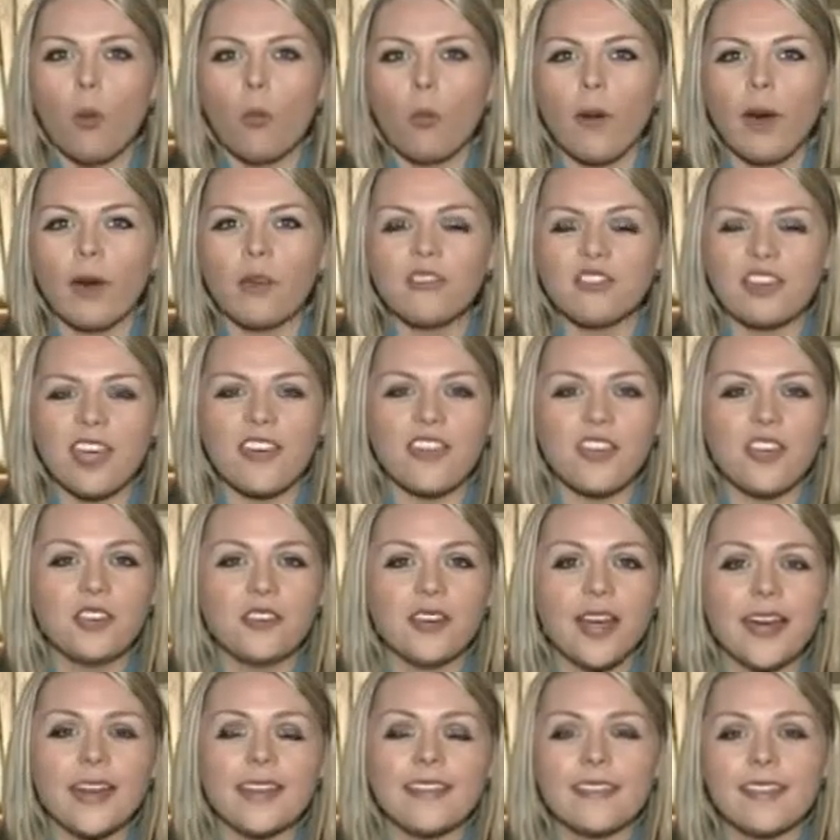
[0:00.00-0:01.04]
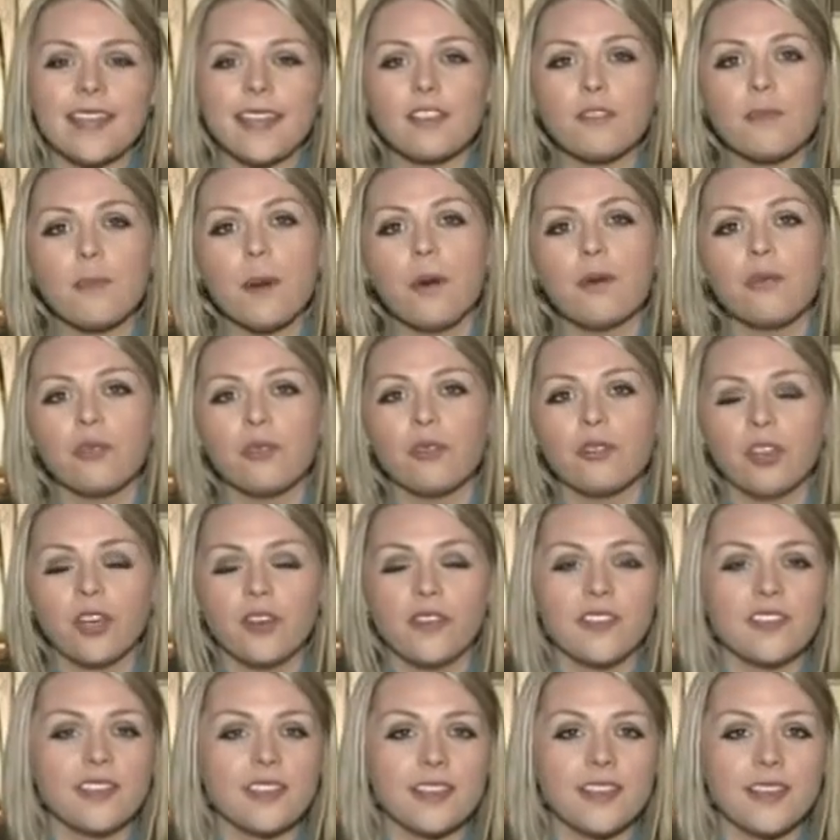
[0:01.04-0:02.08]
Well, Jay, the United States Postal
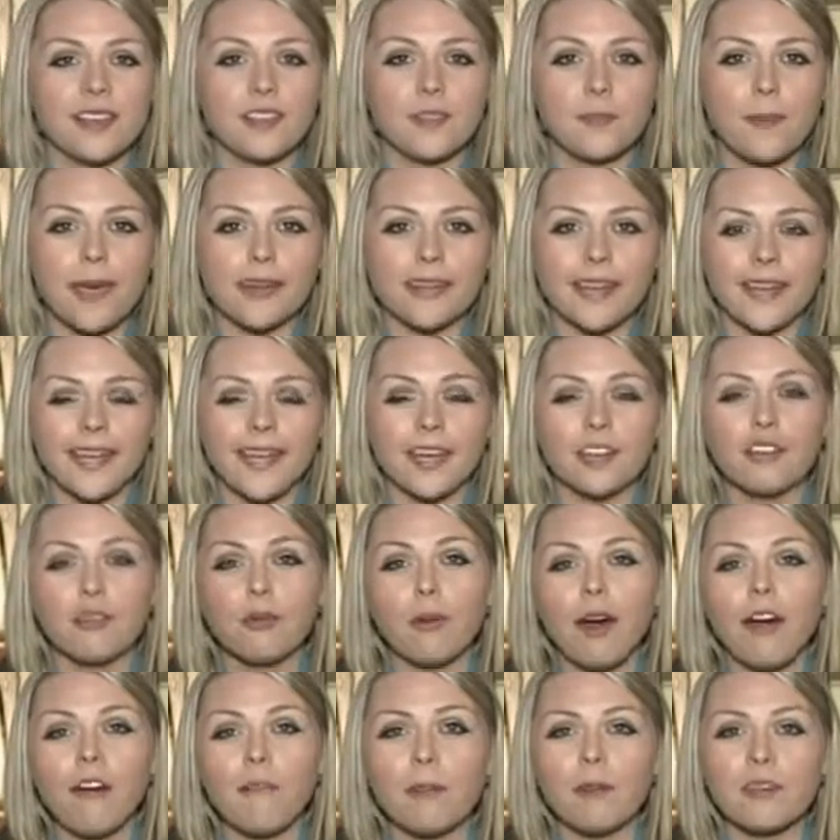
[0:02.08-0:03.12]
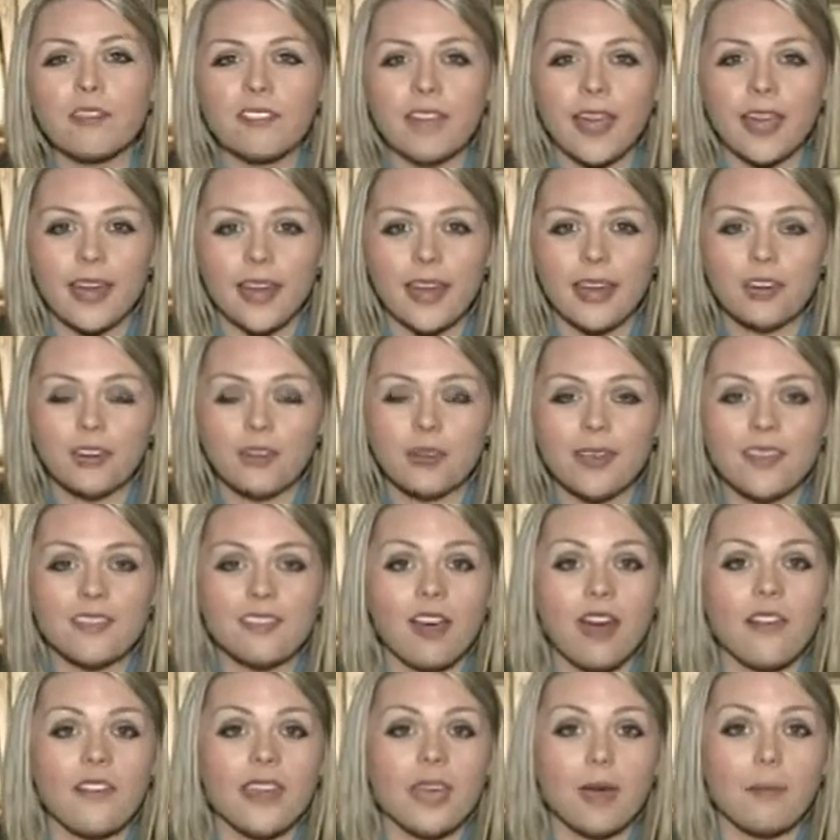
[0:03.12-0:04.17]
Service is expecting a 12% increase
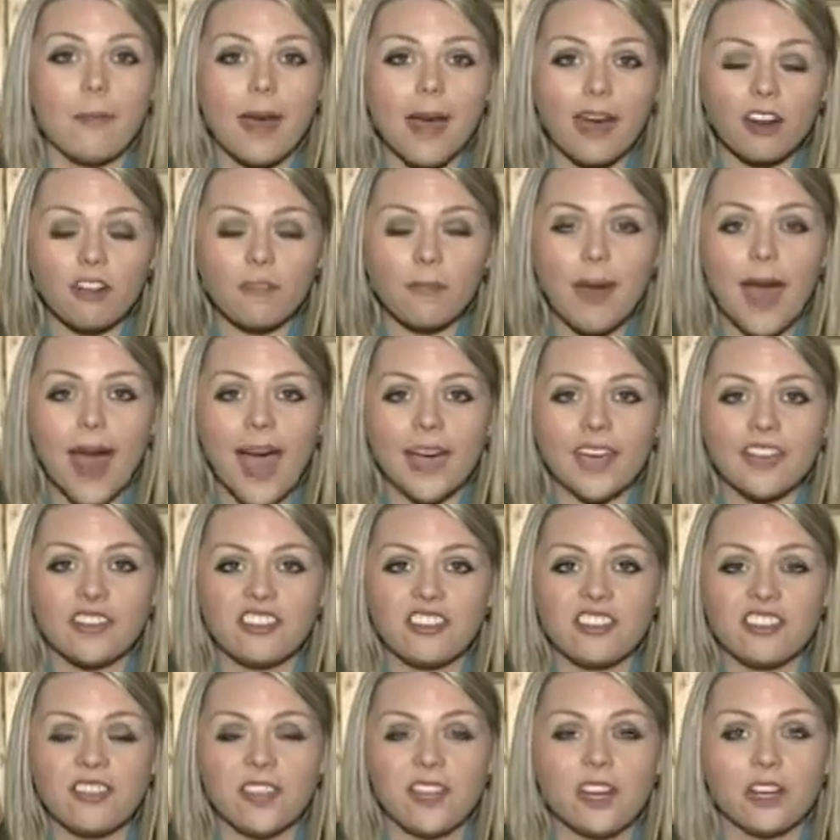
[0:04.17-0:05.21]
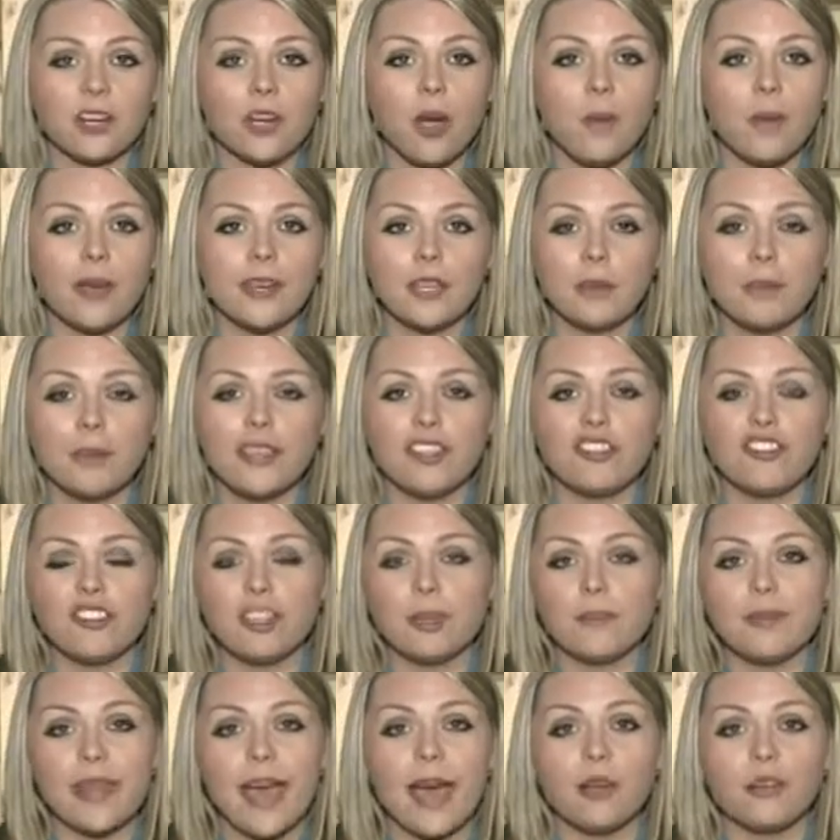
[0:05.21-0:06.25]
on the amount of packages that are going to be
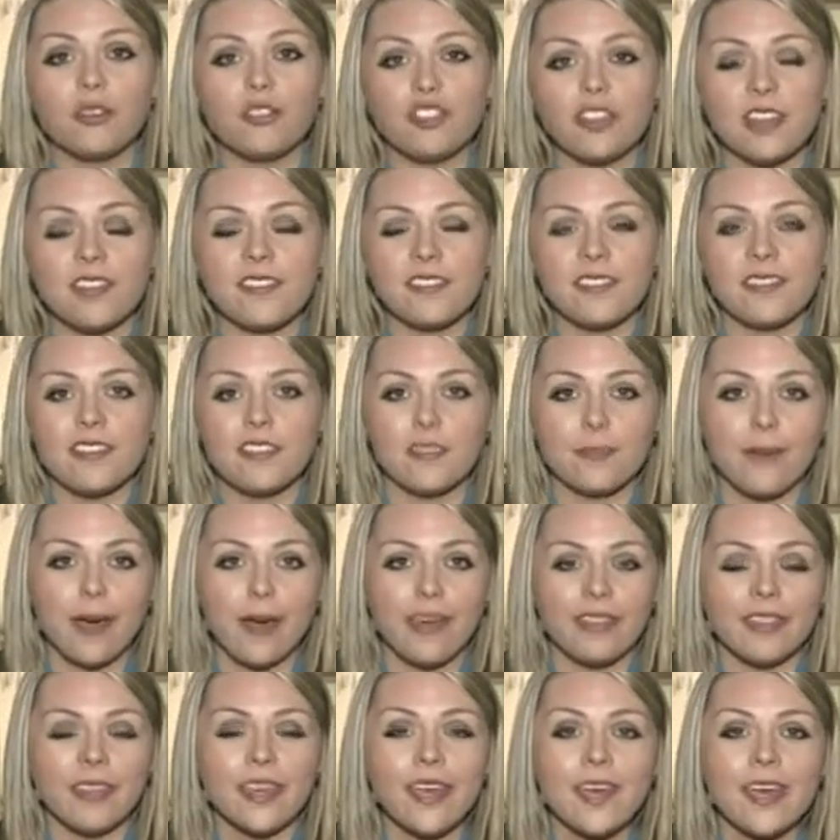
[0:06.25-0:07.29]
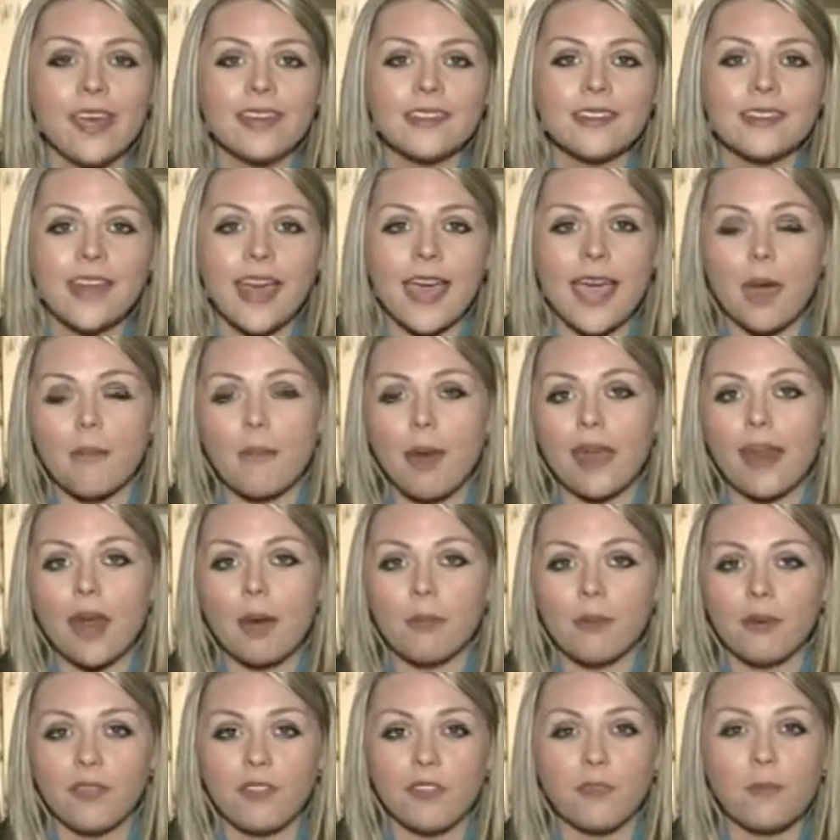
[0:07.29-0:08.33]
shipped out just this month. Today, I met
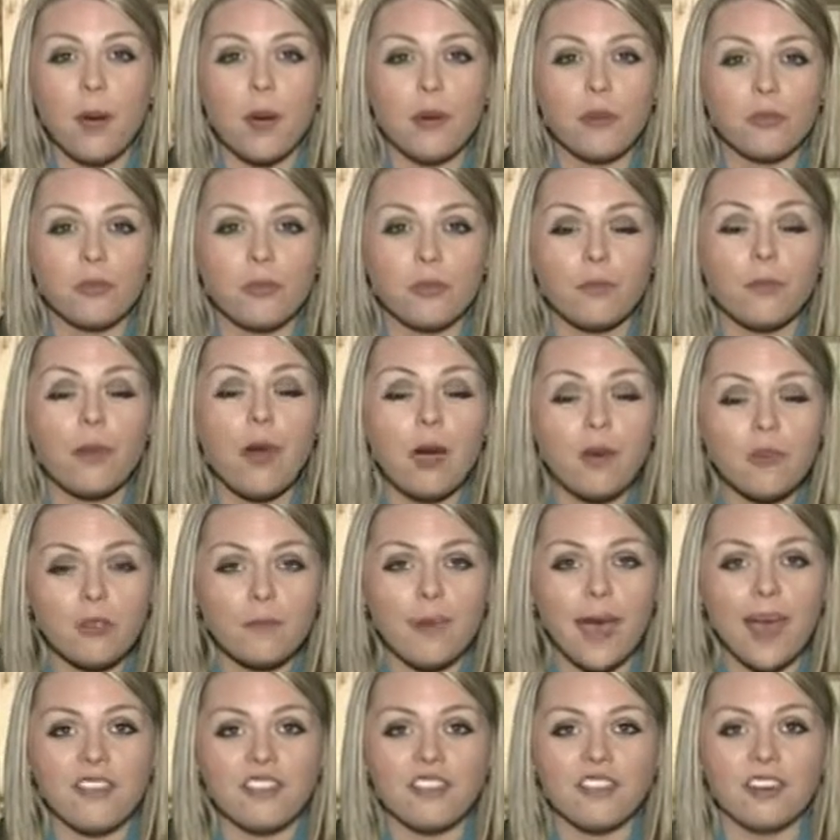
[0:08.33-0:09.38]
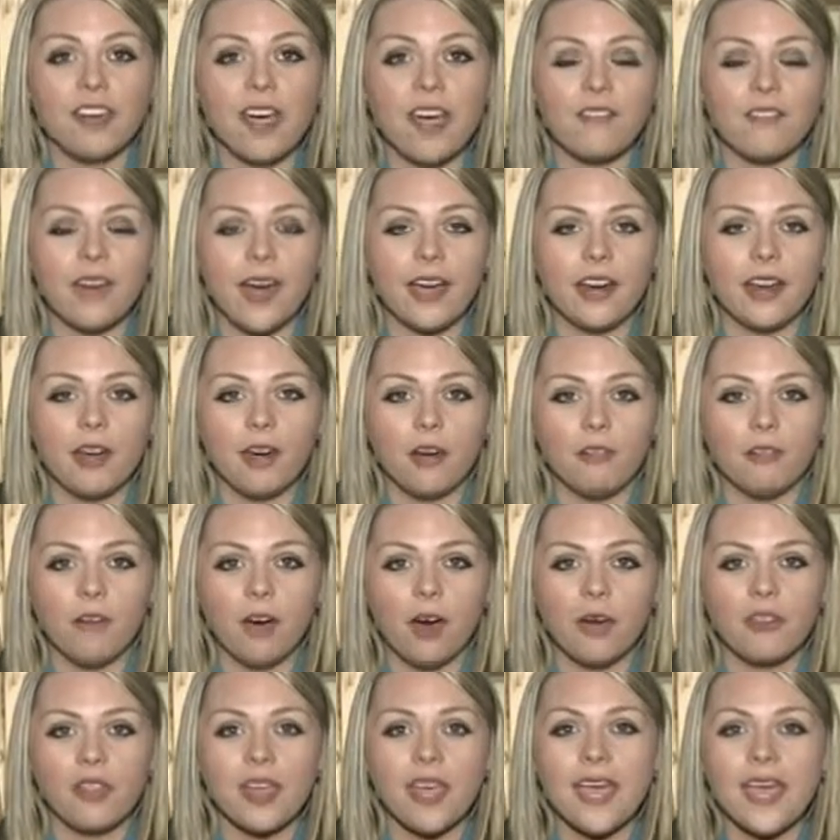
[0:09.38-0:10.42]
up with the post postmaster of Idaho
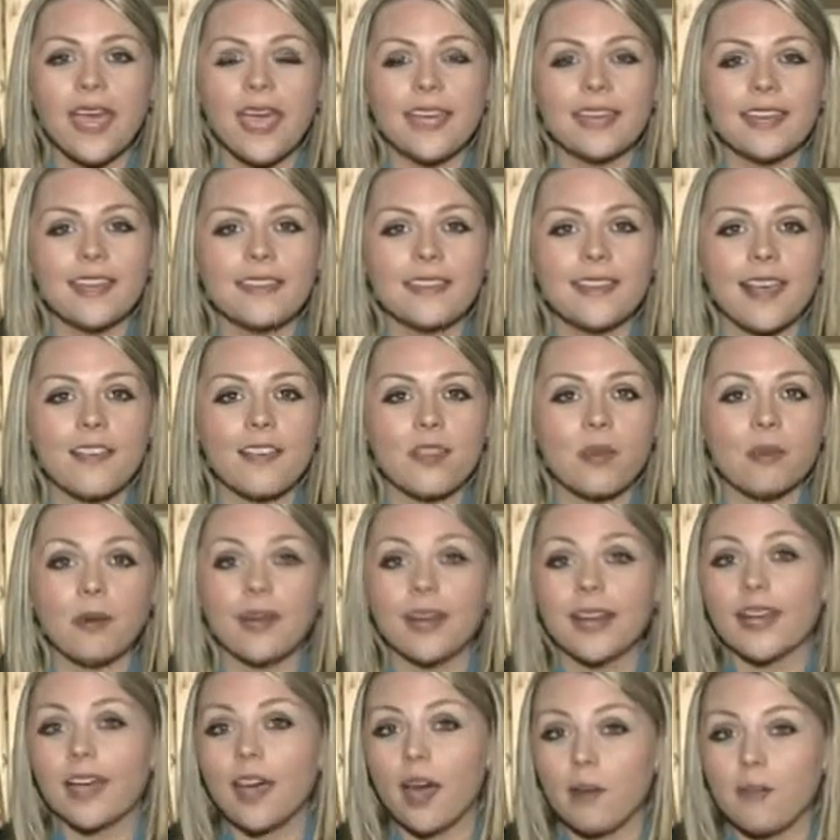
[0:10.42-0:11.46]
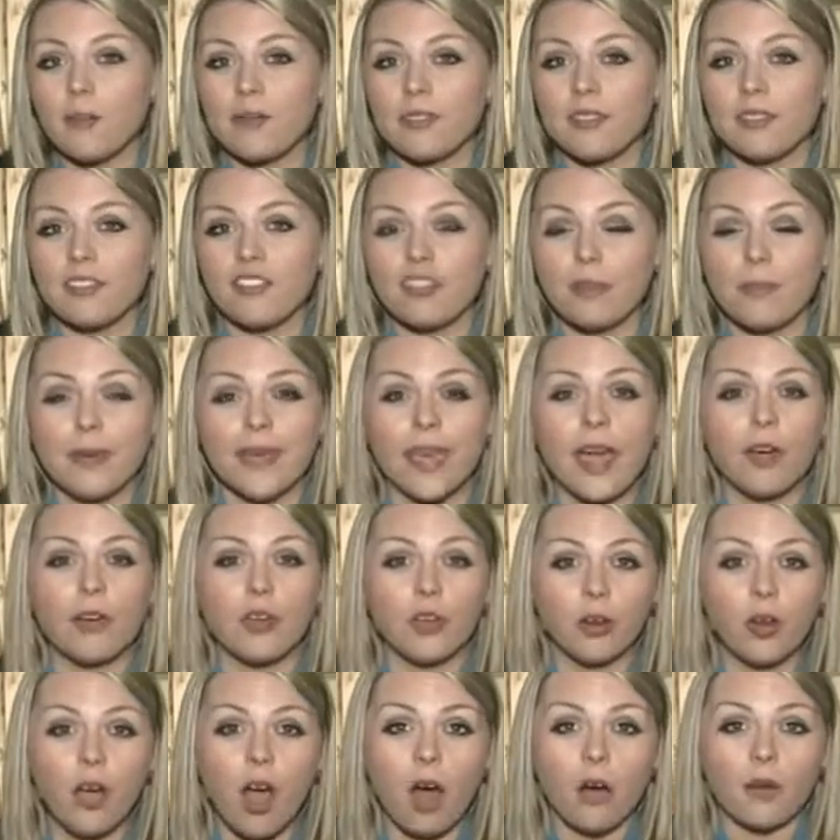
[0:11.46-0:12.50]
Falls, and he says that when it comes to shipping out
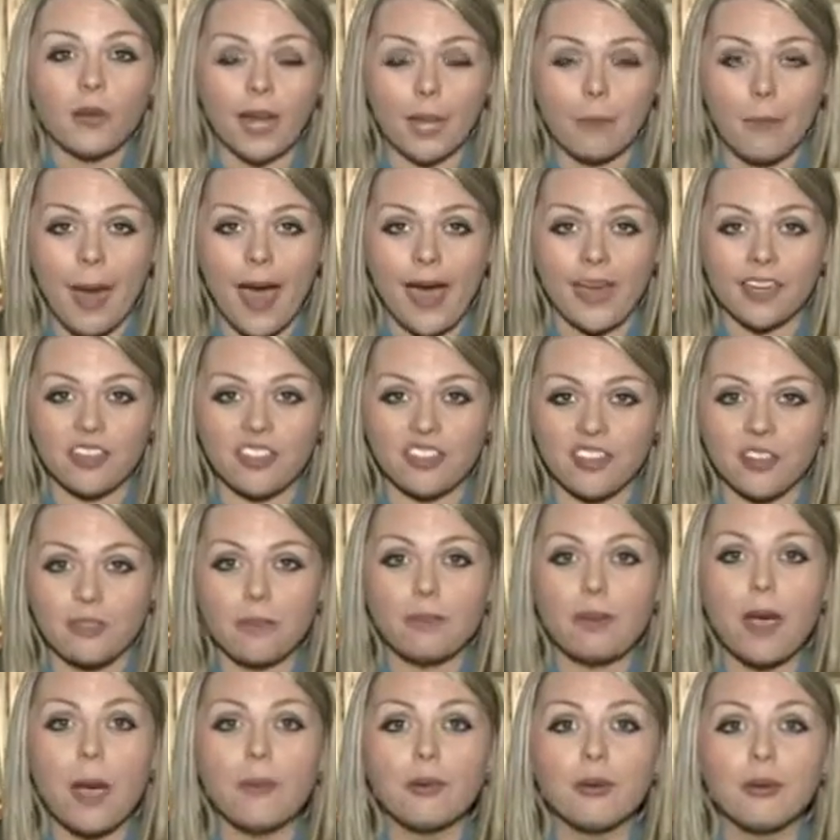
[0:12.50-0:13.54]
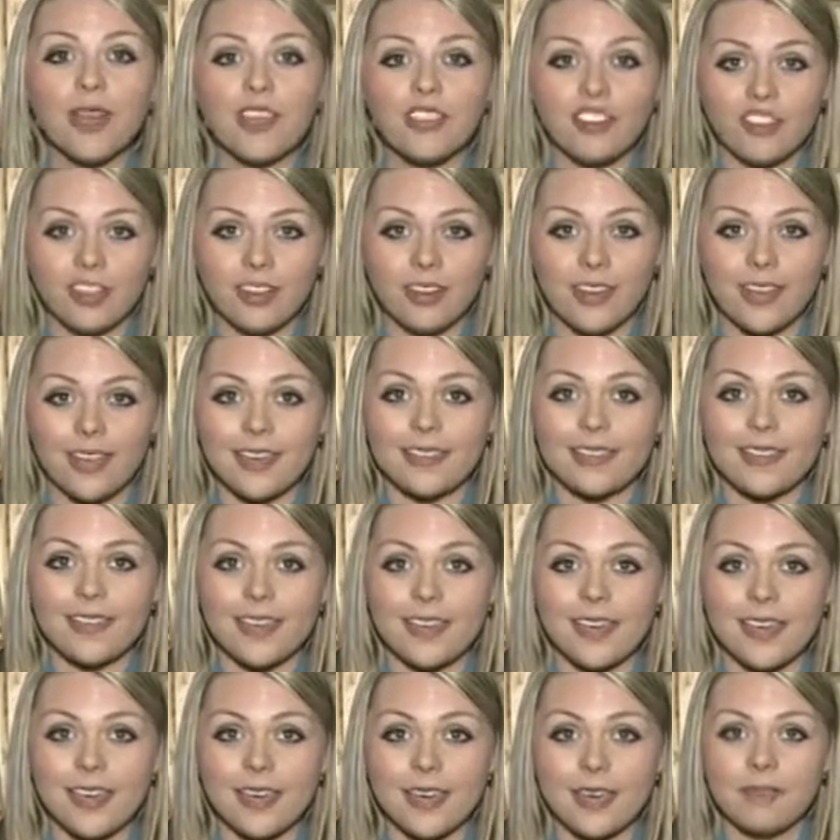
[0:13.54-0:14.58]
your holiday packages, preparation is
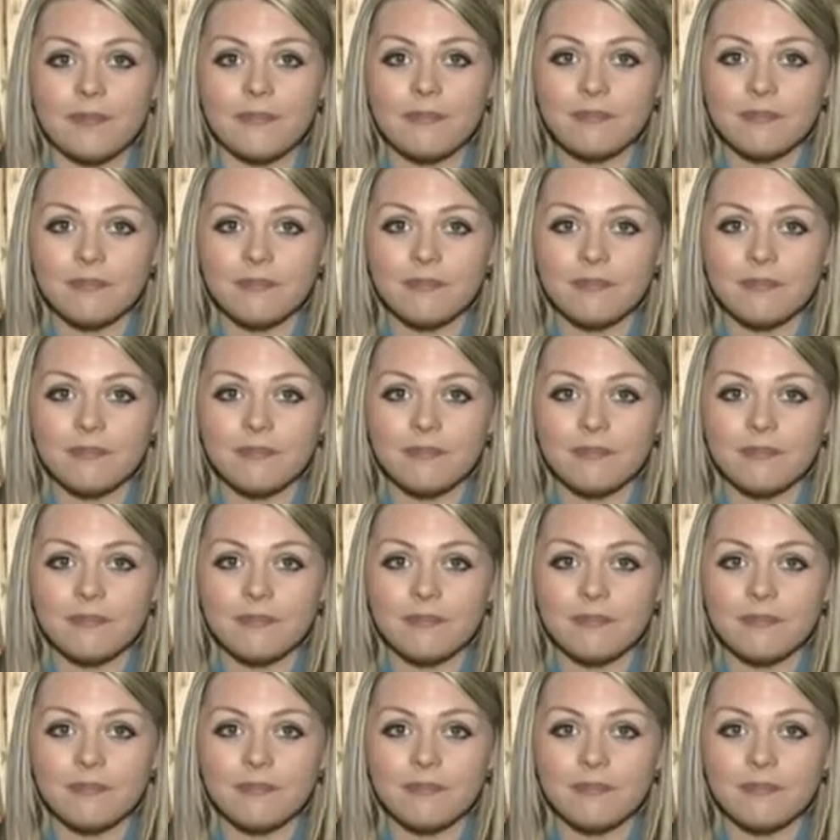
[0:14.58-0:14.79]
key.